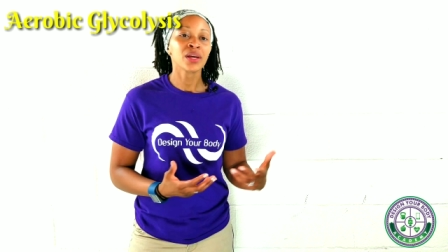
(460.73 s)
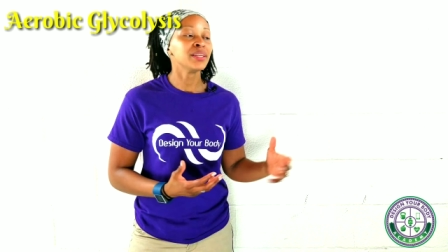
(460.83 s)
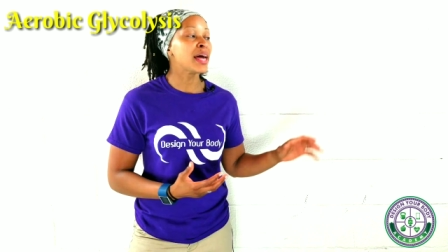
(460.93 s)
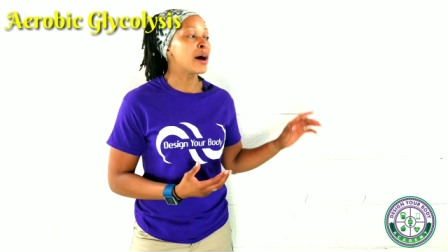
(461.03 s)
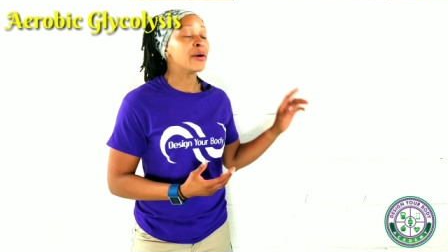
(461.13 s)

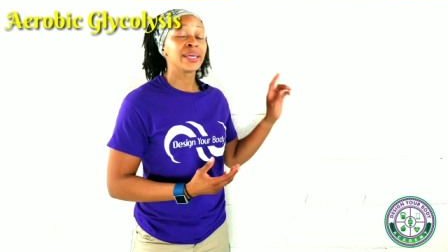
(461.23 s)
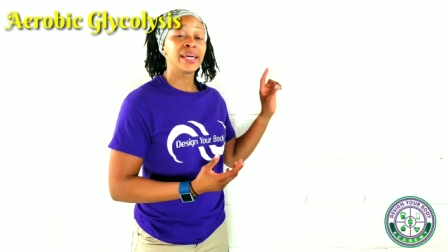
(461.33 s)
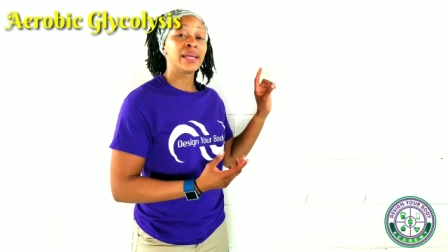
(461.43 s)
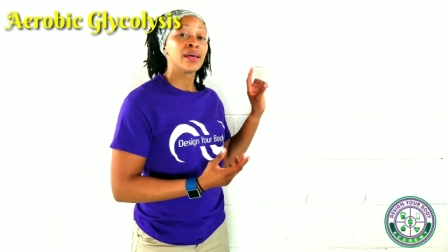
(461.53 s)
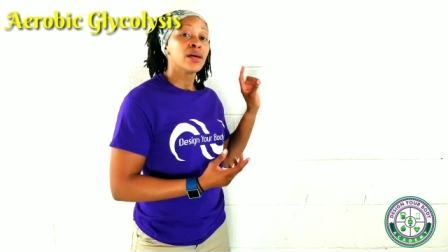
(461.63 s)
Now,
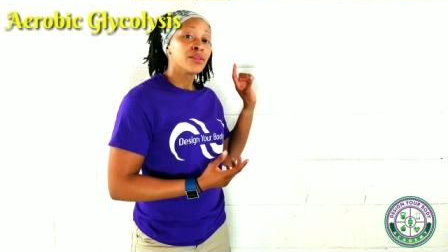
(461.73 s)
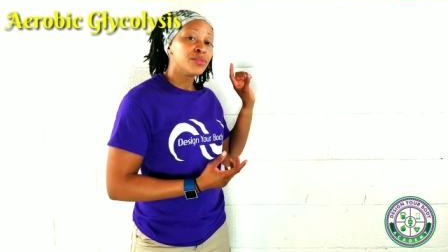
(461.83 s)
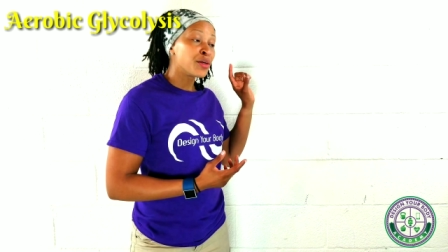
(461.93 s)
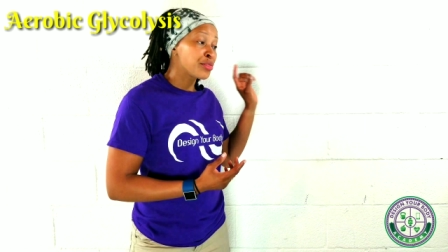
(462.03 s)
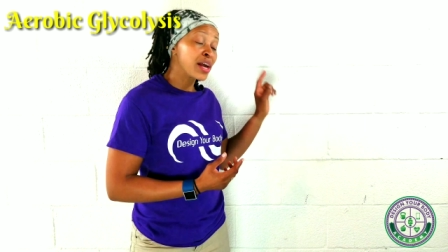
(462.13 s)
again,
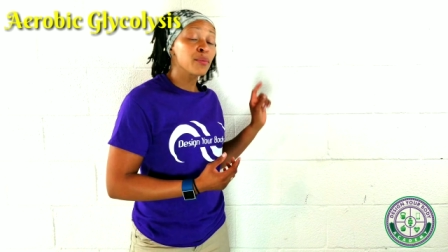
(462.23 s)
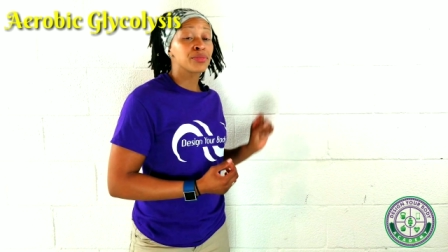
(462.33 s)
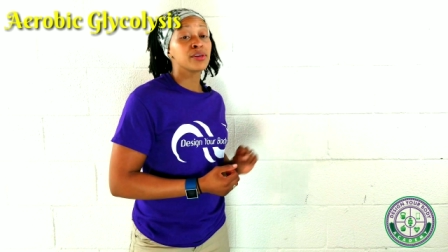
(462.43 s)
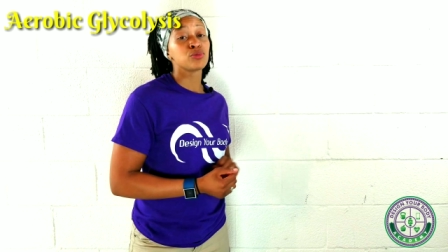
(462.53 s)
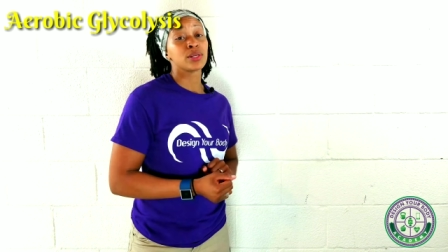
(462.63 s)
the thing with
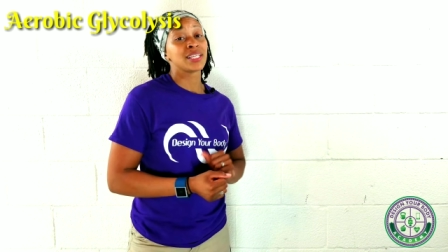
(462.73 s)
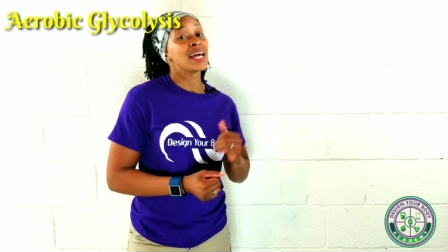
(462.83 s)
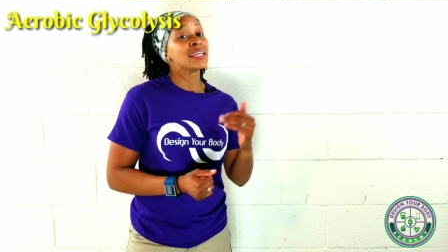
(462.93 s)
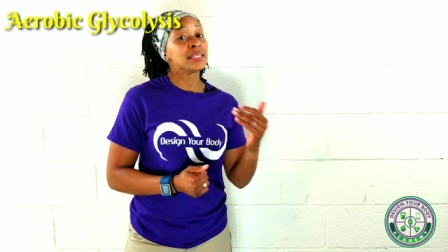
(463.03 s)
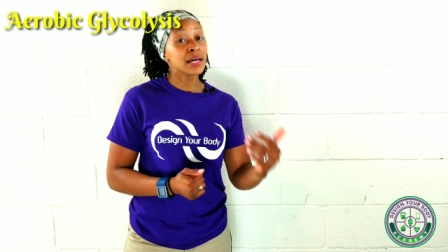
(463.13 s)
this one is
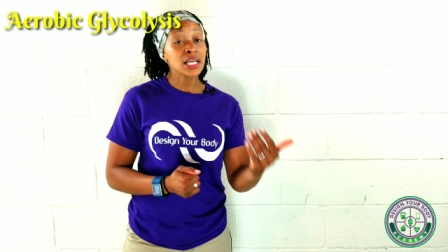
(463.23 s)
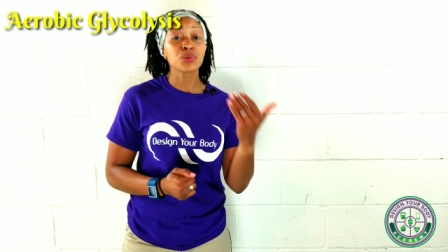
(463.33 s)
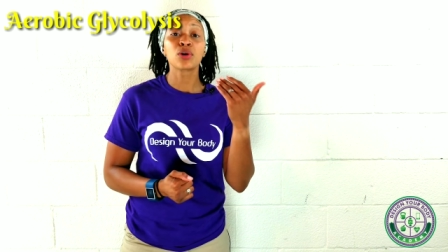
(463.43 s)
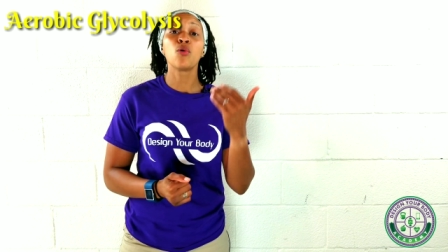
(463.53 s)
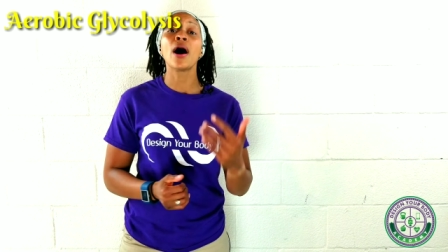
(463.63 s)
that it does
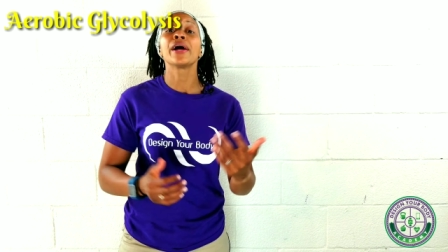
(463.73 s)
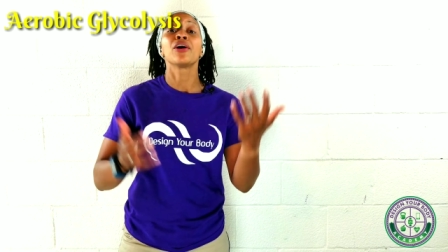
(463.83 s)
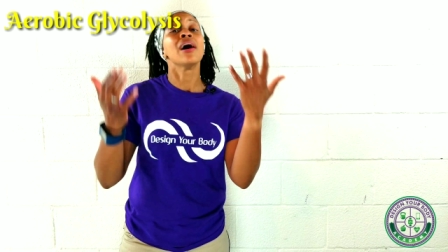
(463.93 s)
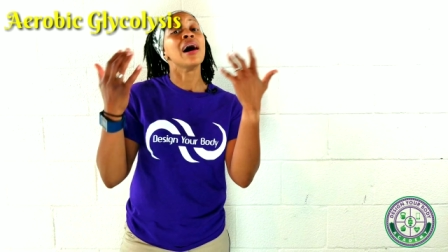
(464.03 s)
require